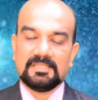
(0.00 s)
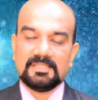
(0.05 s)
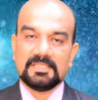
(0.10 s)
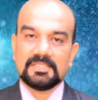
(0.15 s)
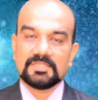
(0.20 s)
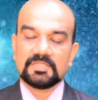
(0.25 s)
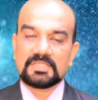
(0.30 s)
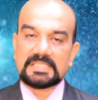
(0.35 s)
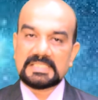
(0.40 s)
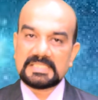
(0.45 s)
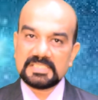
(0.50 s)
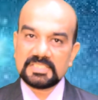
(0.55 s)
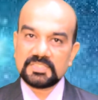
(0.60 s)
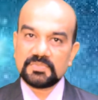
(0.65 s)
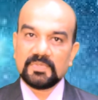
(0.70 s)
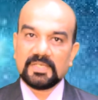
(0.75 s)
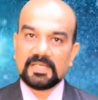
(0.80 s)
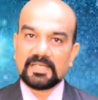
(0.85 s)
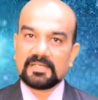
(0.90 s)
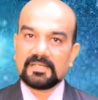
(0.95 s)
So this is
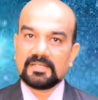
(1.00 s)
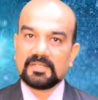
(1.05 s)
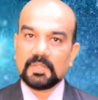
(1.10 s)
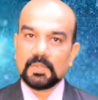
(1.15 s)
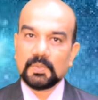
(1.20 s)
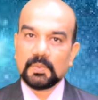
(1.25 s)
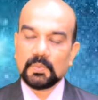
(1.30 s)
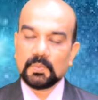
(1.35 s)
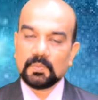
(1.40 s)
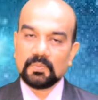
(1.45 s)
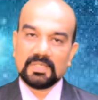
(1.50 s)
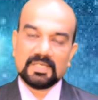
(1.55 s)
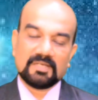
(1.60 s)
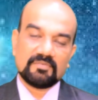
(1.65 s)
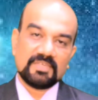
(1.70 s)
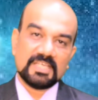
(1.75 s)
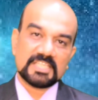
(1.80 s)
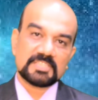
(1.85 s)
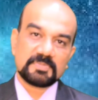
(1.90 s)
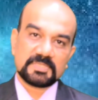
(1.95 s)
where
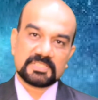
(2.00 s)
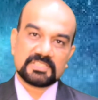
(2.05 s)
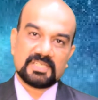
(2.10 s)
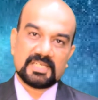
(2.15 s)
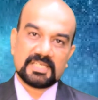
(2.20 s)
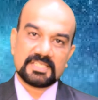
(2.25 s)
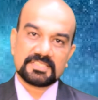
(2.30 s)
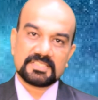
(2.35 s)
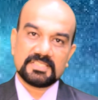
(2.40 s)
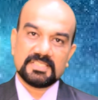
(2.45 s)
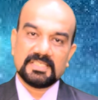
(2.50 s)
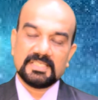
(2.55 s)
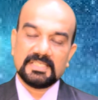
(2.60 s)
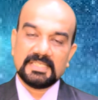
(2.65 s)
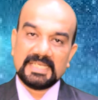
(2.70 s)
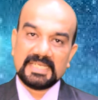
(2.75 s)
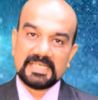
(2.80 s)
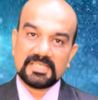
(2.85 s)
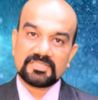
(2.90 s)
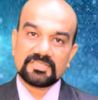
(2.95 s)
we are specialized
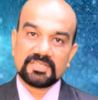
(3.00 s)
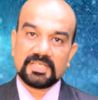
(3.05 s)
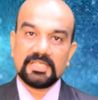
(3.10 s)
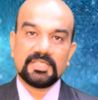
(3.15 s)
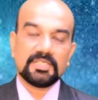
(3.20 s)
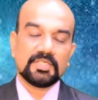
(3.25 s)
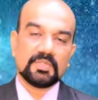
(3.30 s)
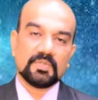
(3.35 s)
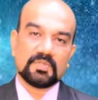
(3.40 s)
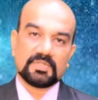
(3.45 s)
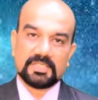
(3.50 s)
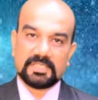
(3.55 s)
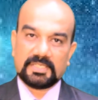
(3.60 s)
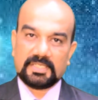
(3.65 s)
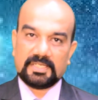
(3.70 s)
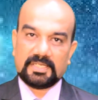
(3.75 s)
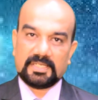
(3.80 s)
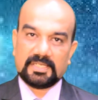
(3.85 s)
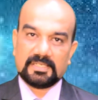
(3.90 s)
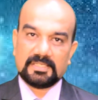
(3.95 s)
in training you on that
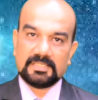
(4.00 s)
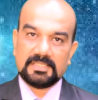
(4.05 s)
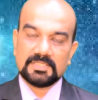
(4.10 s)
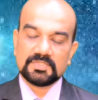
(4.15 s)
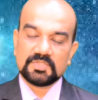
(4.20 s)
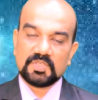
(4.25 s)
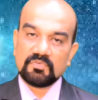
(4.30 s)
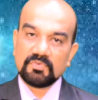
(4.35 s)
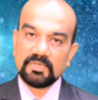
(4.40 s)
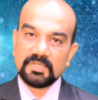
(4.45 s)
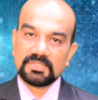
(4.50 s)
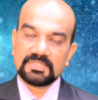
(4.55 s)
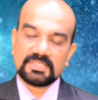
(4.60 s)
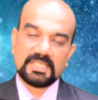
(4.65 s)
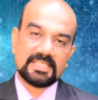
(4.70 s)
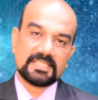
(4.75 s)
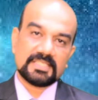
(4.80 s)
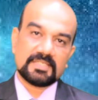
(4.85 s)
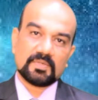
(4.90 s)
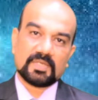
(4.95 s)
area. So if you
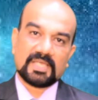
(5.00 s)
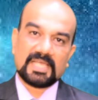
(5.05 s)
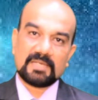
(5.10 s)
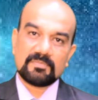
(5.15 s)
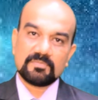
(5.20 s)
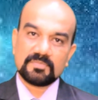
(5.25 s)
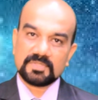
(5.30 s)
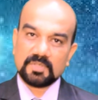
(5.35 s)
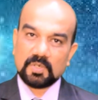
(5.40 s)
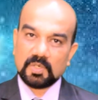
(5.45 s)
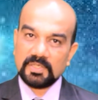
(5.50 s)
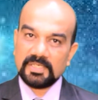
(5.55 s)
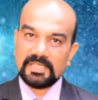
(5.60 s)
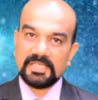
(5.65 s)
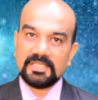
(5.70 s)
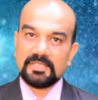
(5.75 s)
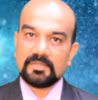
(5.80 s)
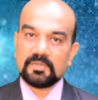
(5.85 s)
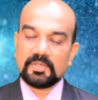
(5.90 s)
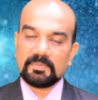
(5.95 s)
say that, okay, I'm
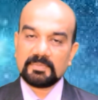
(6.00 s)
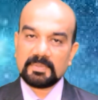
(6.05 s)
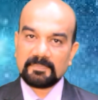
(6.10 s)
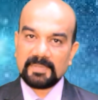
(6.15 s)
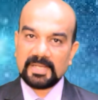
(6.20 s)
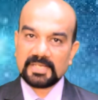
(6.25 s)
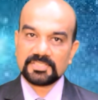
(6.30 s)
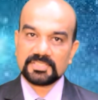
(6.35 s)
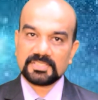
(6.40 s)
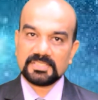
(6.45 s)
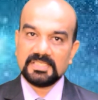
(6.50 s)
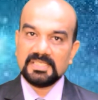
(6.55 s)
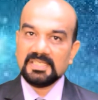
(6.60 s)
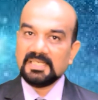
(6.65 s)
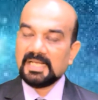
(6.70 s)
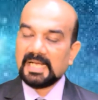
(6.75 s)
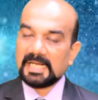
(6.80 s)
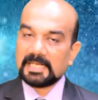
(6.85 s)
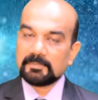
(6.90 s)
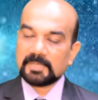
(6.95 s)
already knowing my passion,
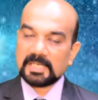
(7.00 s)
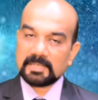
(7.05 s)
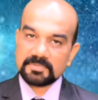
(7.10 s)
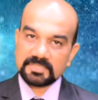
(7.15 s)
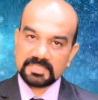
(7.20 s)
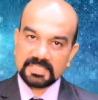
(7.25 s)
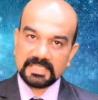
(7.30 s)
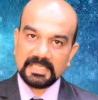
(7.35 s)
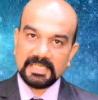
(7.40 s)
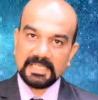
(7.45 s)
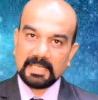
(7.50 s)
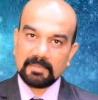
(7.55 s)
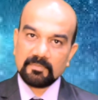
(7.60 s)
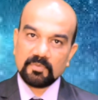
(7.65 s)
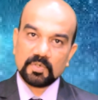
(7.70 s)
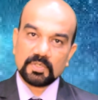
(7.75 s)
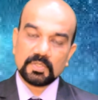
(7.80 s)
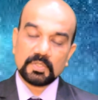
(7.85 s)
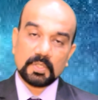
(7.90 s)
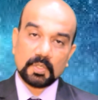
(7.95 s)
and but I'm struggling, I
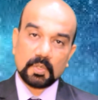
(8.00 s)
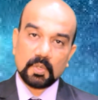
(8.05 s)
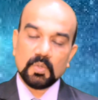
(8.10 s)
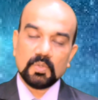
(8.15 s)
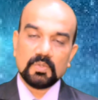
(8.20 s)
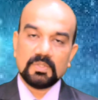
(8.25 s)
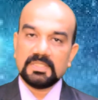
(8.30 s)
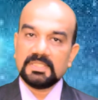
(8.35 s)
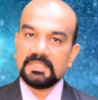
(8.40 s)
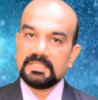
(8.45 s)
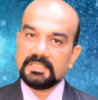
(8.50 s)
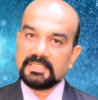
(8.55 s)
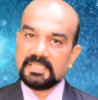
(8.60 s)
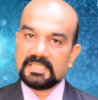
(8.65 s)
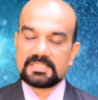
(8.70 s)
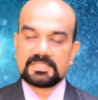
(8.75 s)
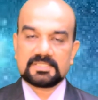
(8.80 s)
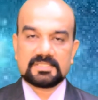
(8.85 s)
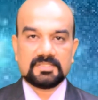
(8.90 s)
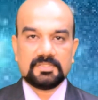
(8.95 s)
want to grow,
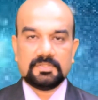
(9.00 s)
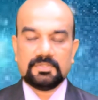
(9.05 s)
yes,